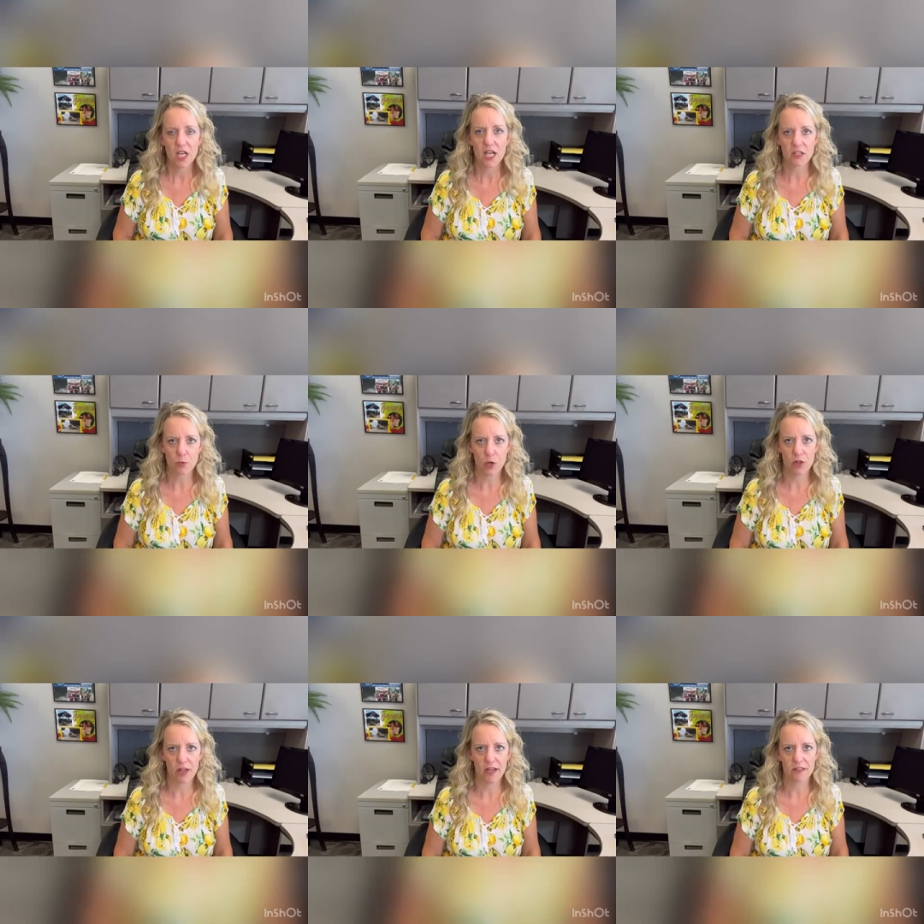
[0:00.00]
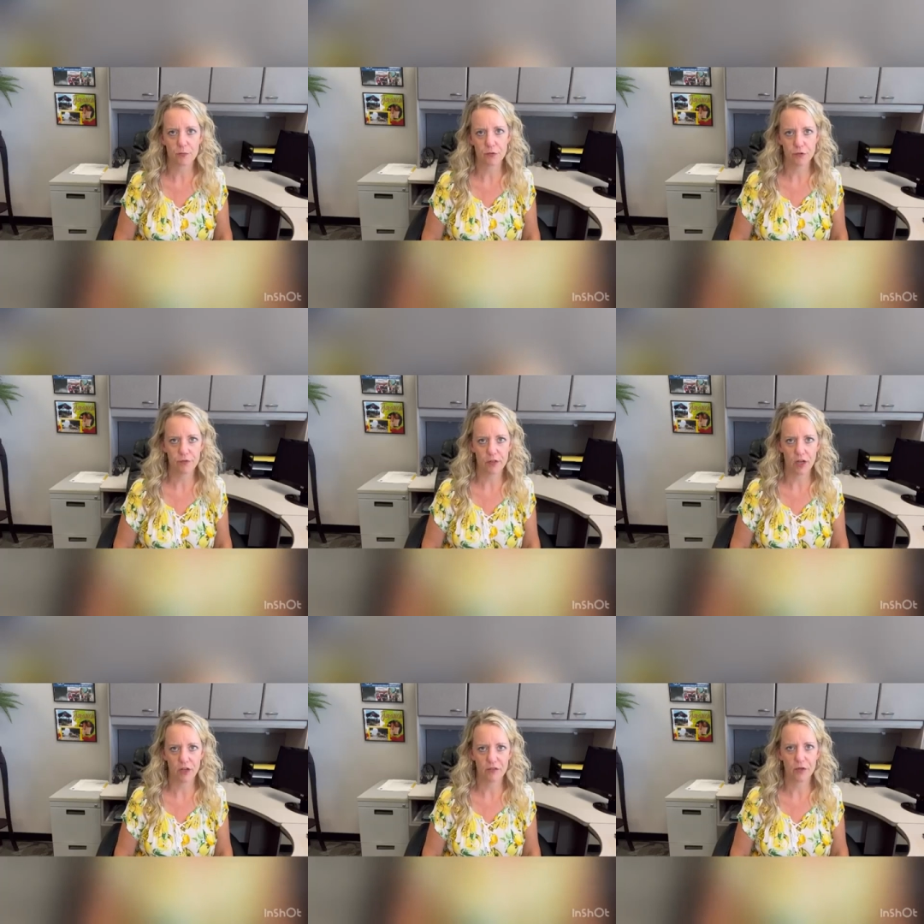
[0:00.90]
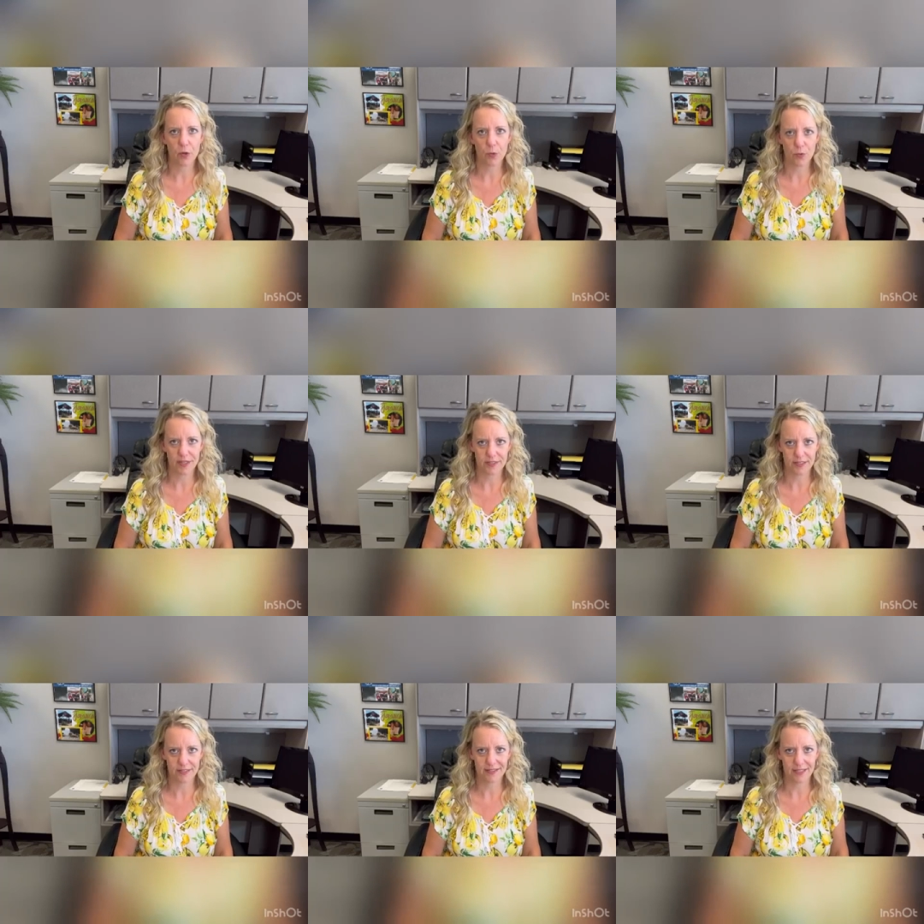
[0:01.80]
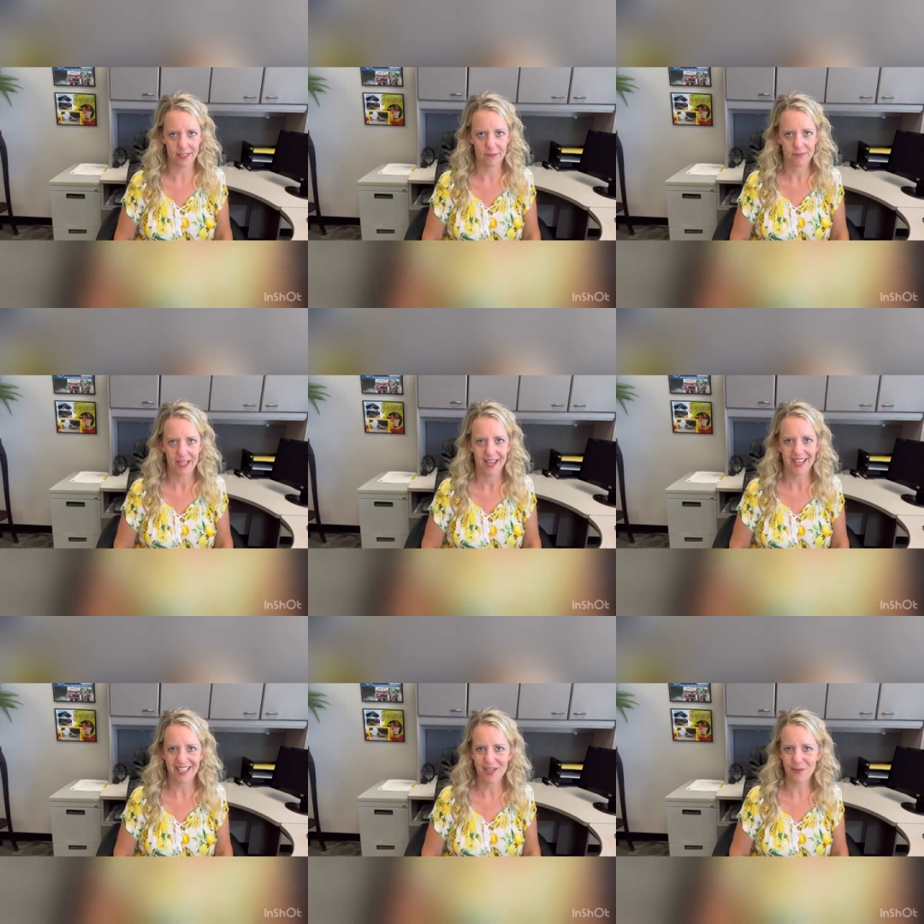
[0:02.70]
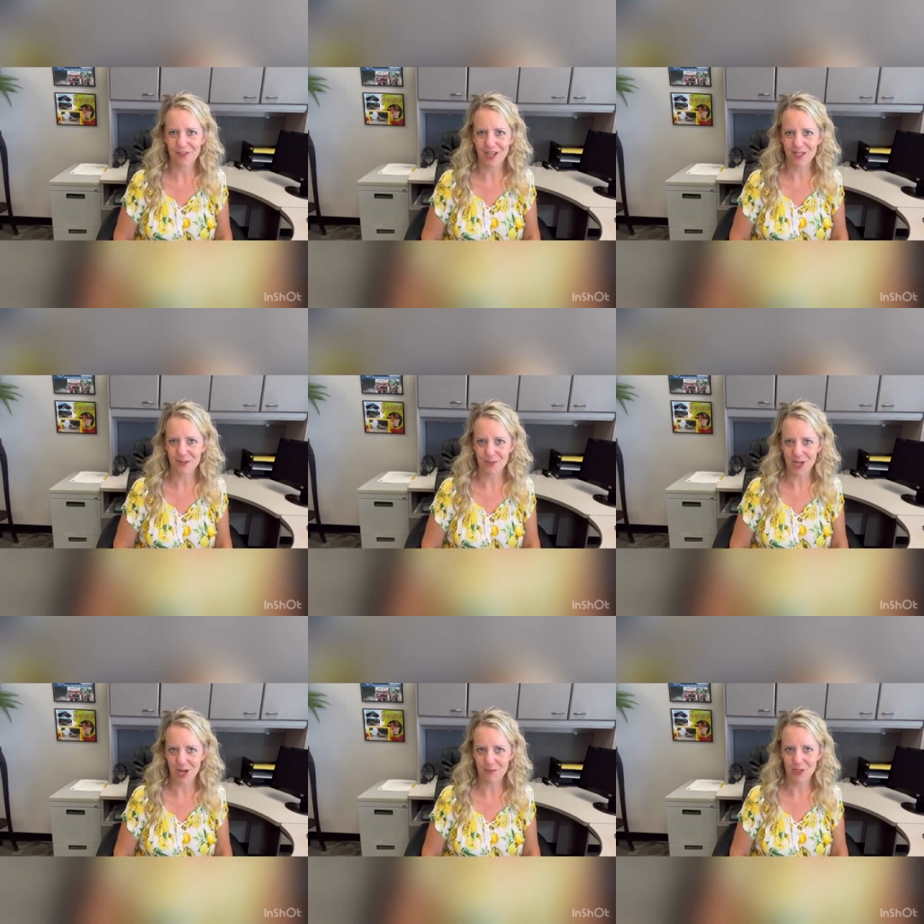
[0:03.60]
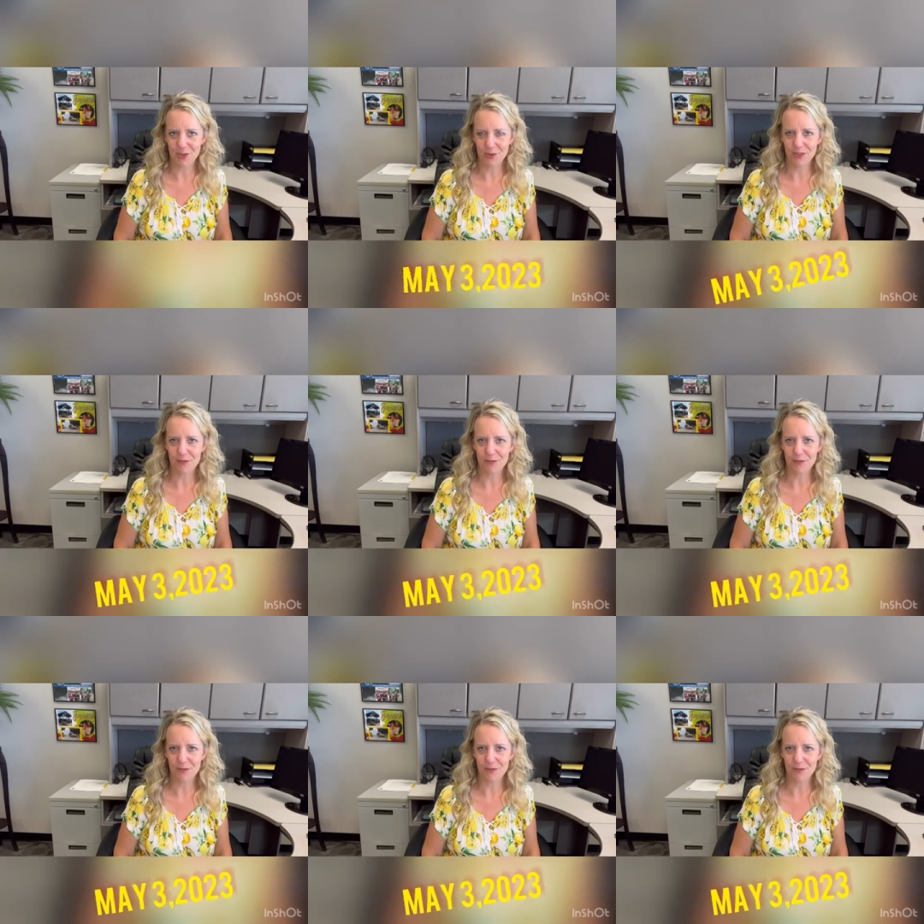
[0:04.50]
as well as proof of residency. Again, we've got some time to do this.